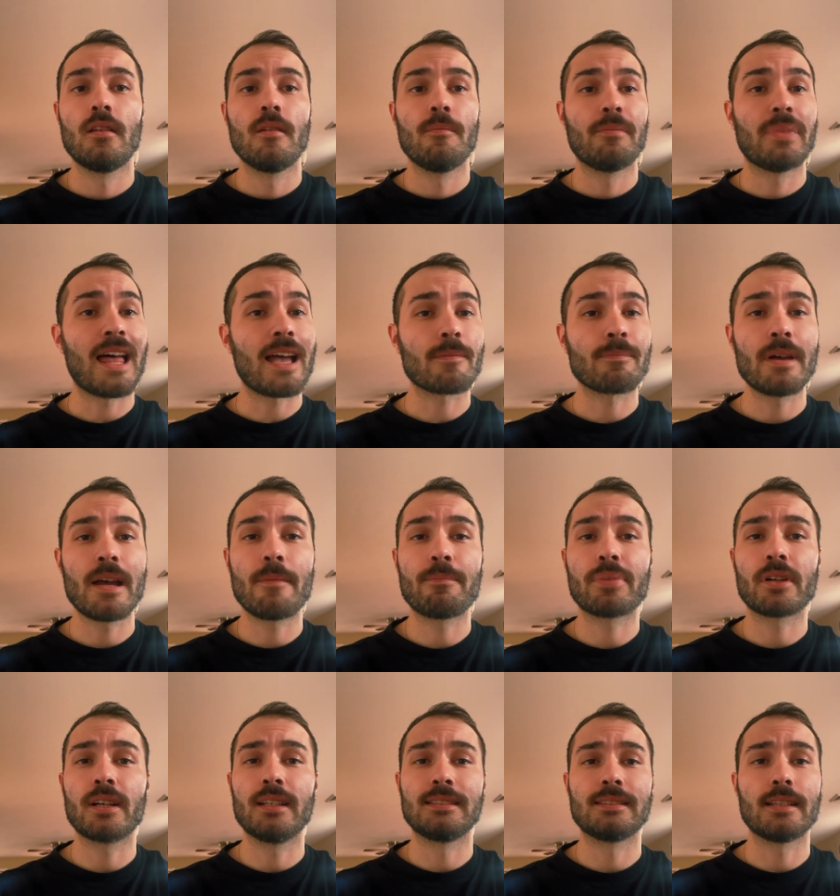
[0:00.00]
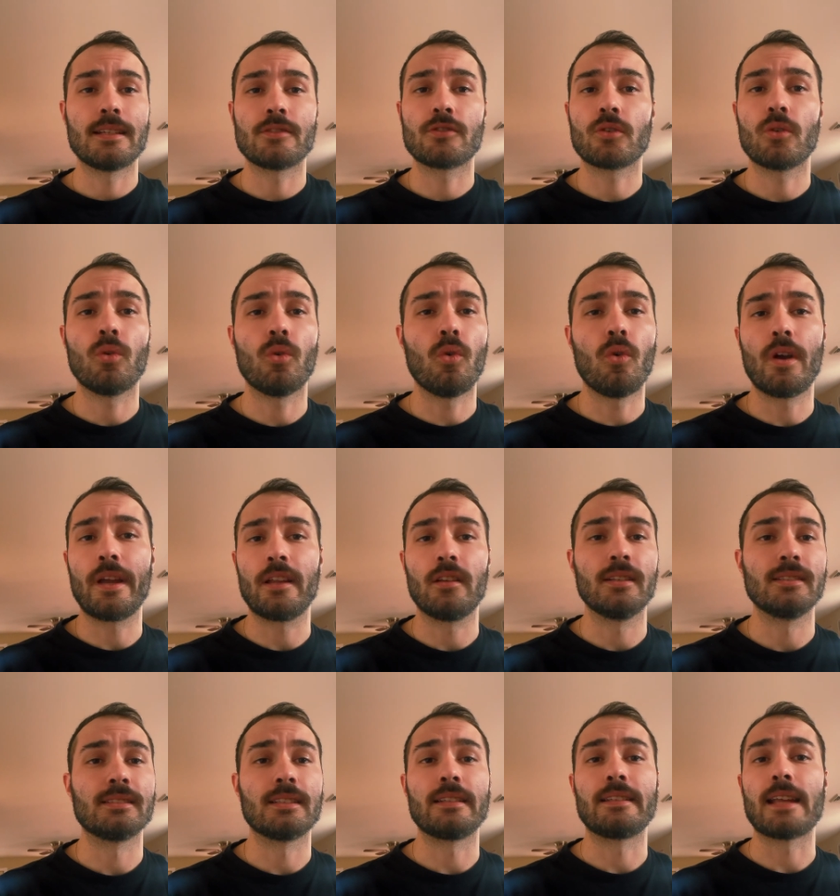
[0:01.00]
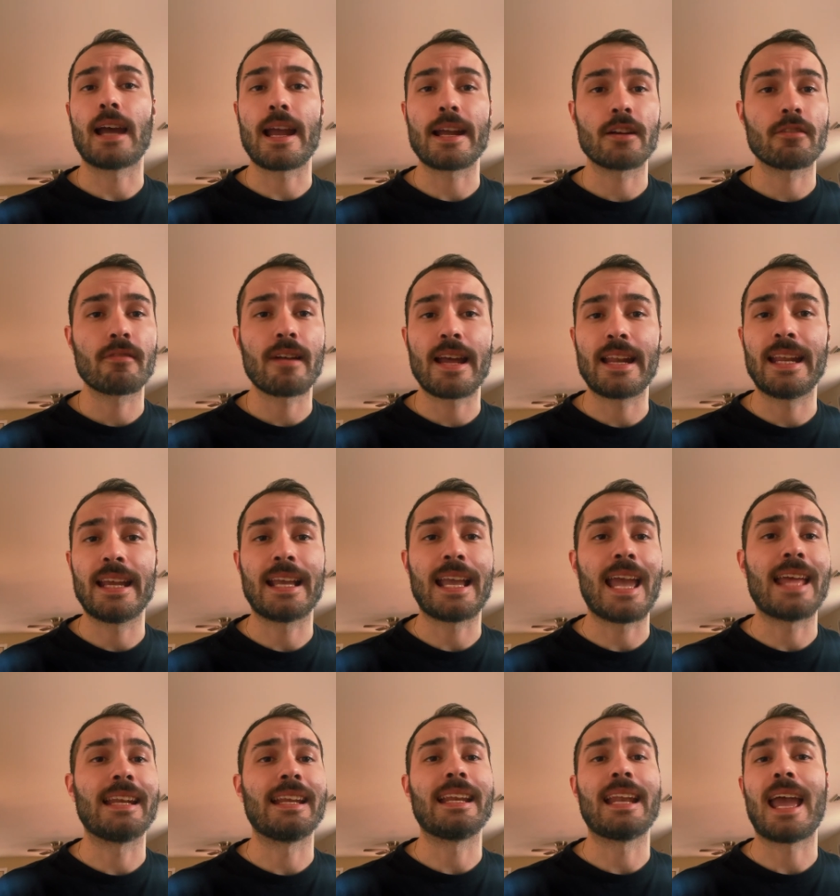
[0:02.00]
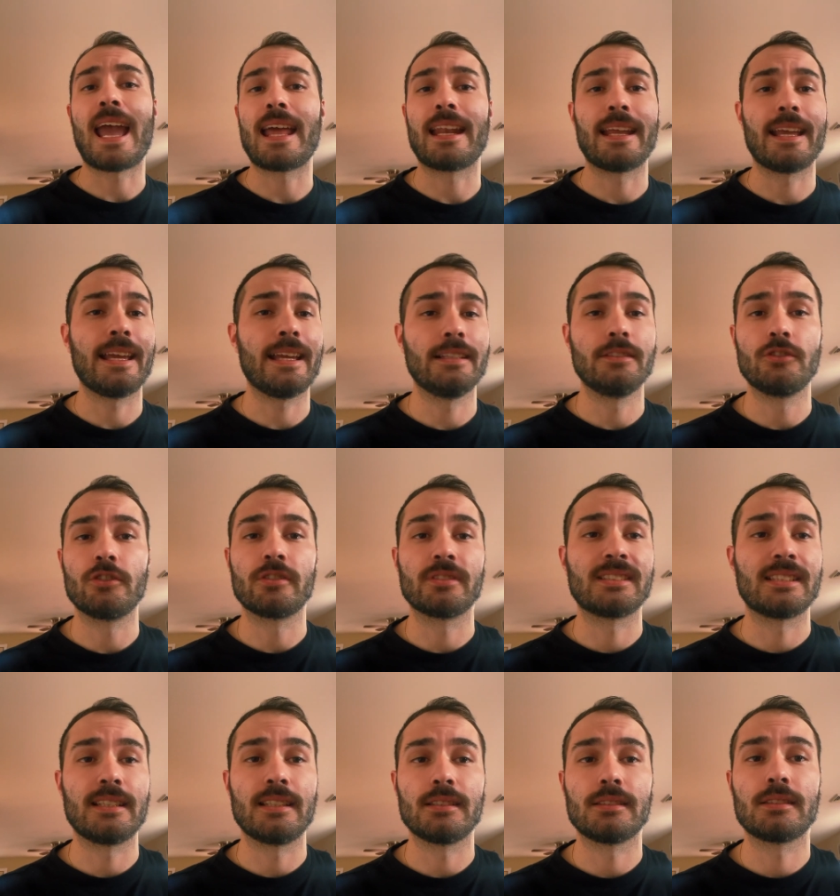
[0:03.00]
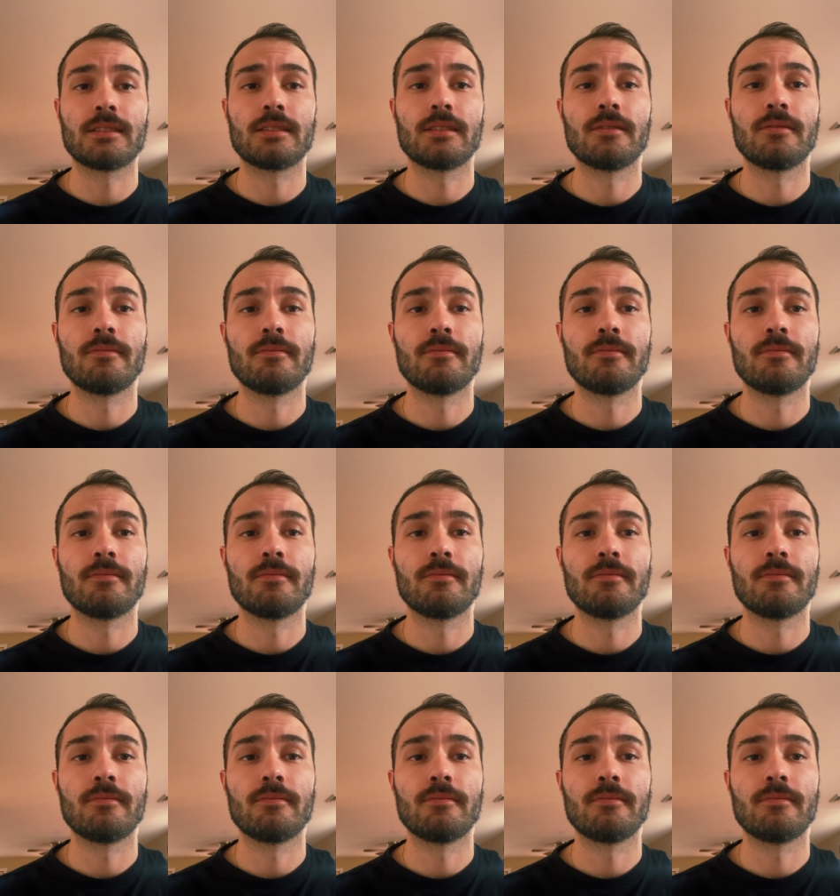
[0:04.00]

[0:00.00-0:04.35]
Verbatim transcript: Black pepper essential oil is a diuretic and an anhydrous,